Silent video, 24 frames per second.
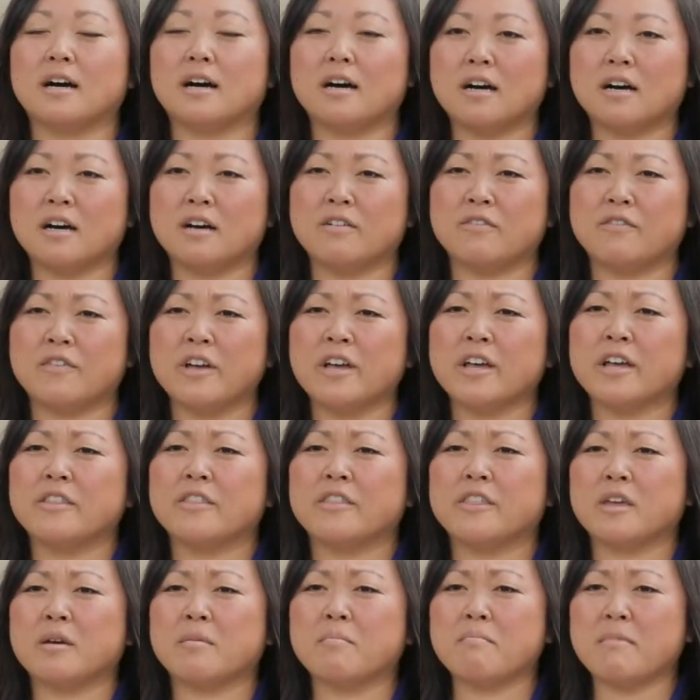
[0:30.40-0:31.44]
of
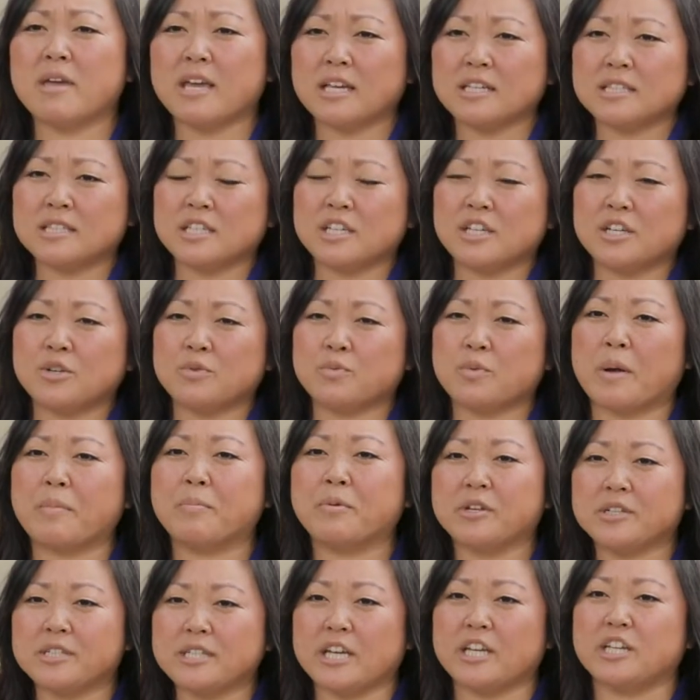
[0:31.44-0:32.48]
the amazing
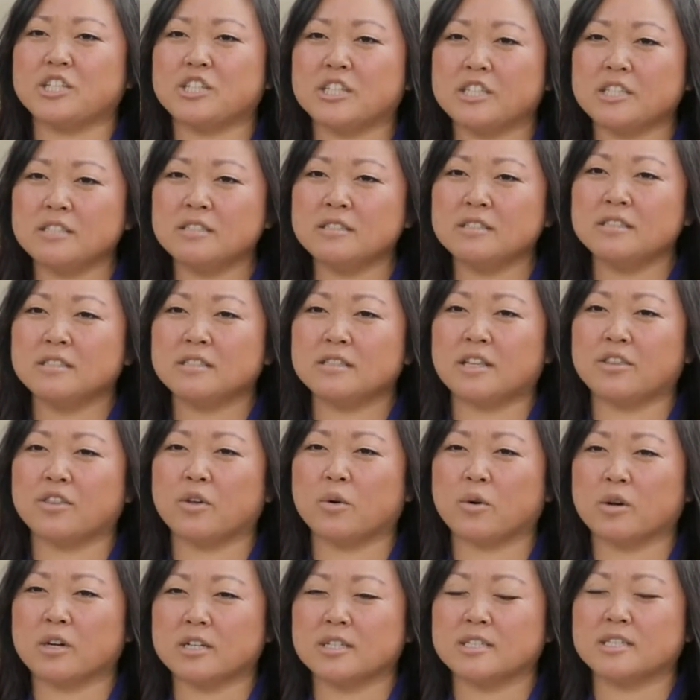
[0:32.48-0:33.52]
reputation that the
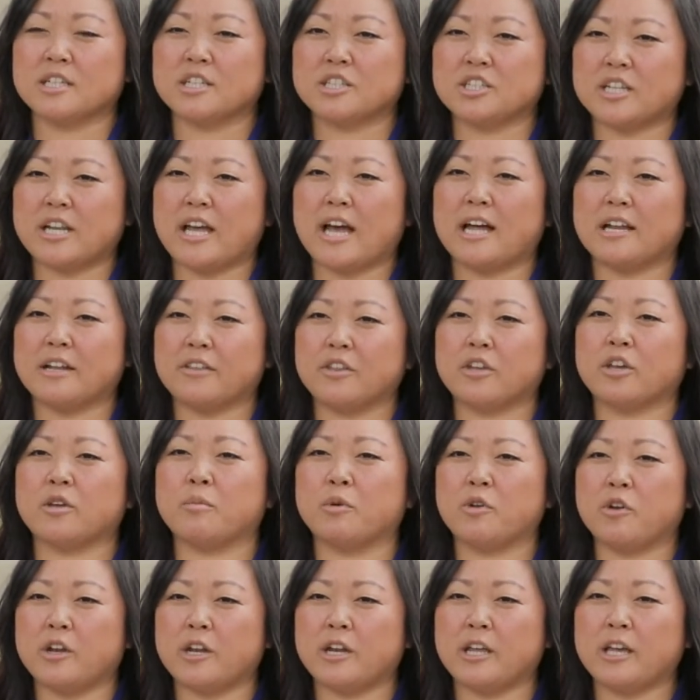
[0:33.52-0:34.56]
organization had in the
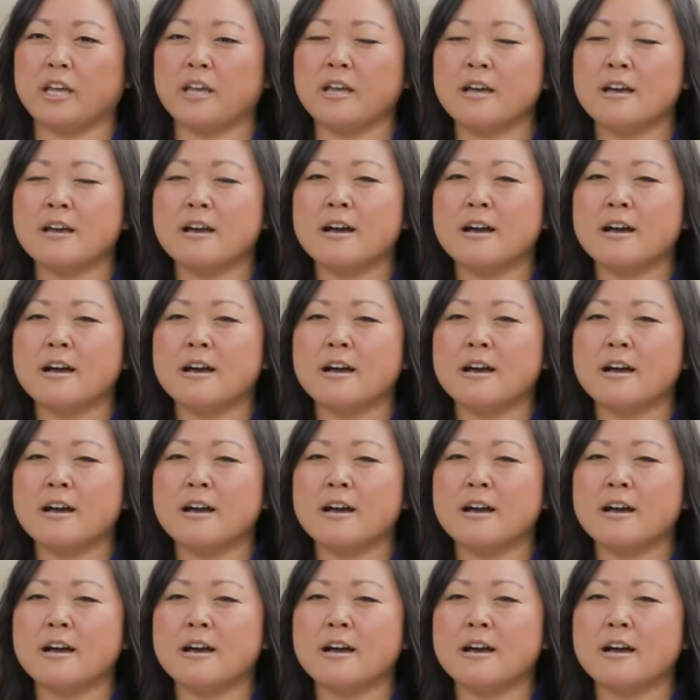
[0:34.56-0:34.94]
community.